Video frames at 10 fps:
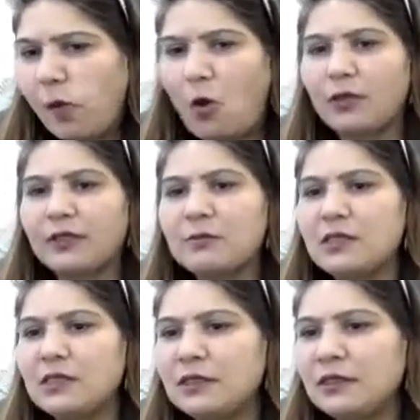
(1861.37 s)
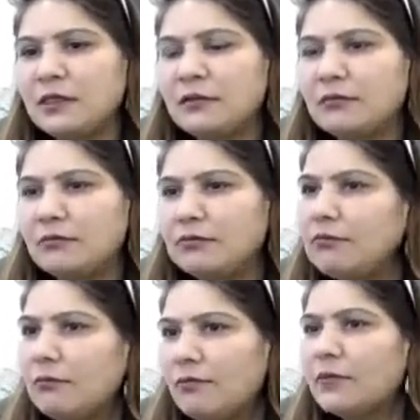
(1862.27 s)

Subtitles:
autumn season, the